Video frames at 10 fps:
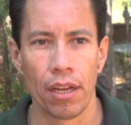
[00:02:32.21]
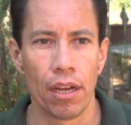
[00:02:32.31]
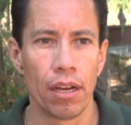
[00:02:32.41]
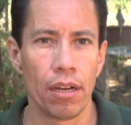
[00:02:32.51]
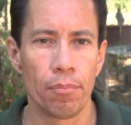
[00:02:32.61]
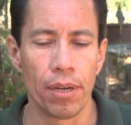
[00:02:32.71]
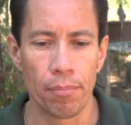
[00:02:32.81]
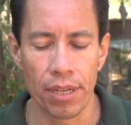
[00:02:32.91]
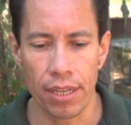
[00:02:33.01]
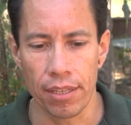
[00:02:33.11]

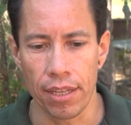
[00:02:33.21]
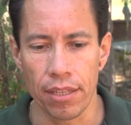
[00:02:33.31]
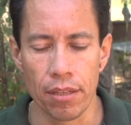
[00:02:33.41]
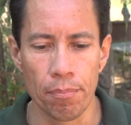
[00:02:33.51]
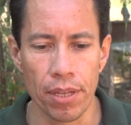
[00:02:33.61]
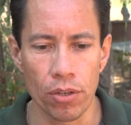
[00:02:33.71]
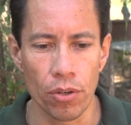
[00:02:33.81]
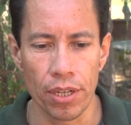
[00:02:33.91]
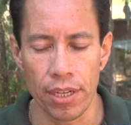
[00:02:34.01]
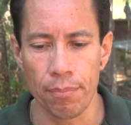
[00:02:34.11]
But in the
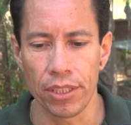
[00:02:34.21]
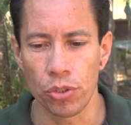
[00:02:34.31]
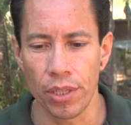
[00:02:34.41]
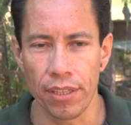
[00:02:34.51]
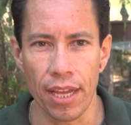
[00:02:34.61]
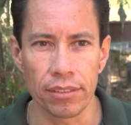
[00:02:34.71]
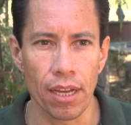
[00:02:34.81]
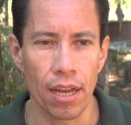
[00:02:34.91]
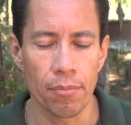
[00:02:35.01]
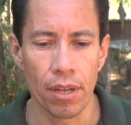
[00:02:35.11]
middle and in between that
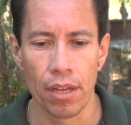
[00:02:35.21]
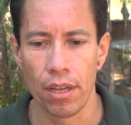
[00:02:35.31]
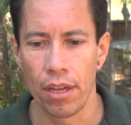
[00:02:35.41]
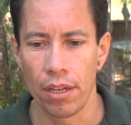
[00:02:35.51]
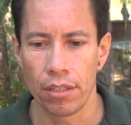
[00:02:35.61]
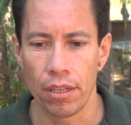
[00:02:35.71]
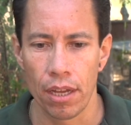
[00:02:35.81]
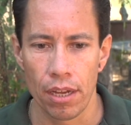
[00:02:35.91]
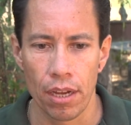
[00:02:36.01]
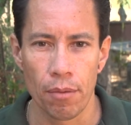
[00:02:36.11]
time,
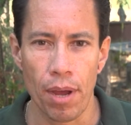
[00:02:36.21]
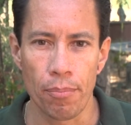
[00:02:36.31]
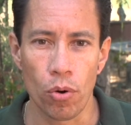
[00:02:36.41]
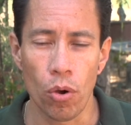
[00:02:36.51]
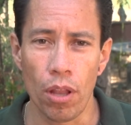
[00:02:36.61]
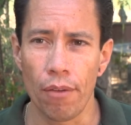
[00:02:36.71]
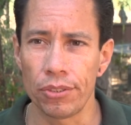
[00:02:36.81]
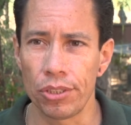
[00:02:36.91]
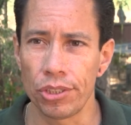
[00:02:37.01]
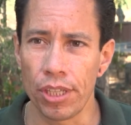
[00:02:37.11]
my parole
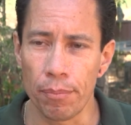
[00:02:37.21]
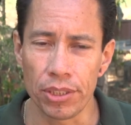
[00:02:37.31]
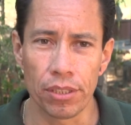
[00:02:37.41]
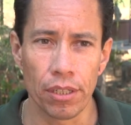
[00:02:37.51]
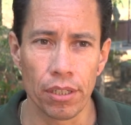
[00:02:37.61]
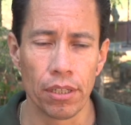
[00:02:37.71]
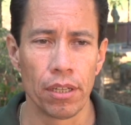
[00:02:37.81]
officer sent me to